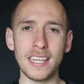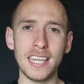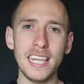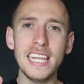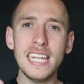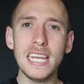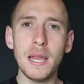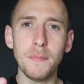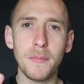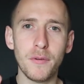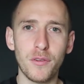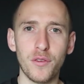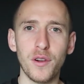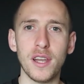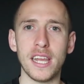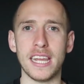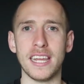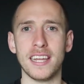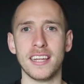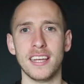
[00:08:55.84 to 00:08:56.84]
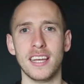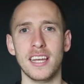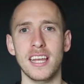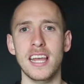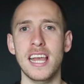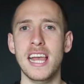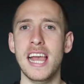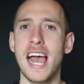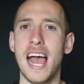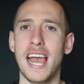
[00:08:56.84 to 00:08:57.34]
Key number three,
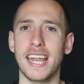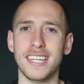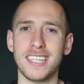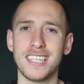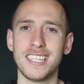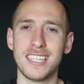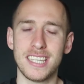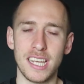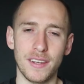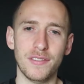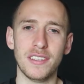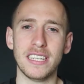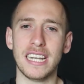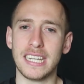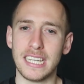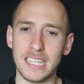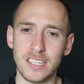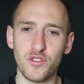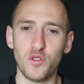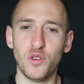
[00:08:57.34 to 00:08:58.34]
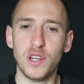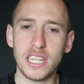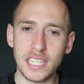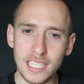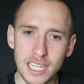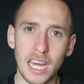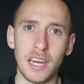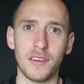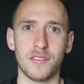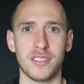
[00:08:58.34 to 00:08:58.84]
and this is something that is really
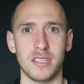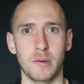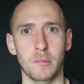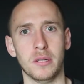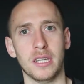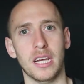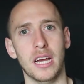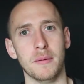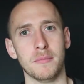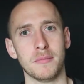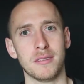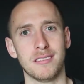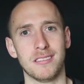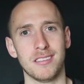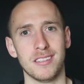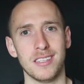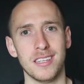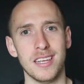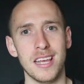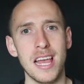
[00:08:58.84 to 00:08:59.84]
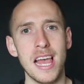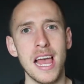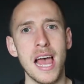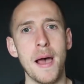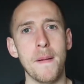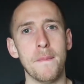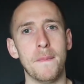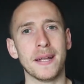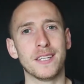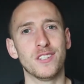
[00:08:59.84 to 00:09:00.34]
tough sometimes,
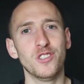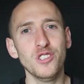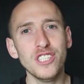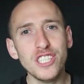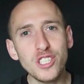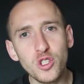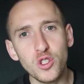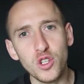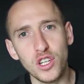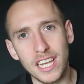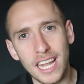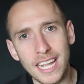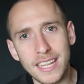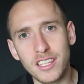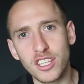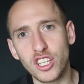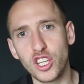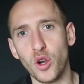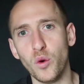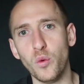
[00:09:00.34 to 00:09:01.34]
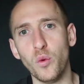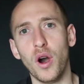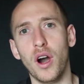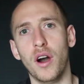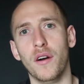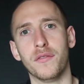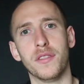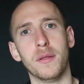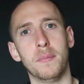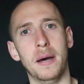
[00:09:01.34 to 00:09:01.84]
but you need to let go
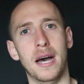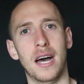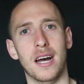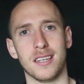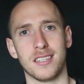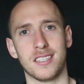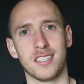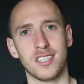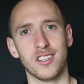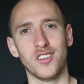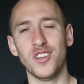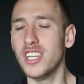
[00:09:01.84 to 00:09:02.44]
of the past.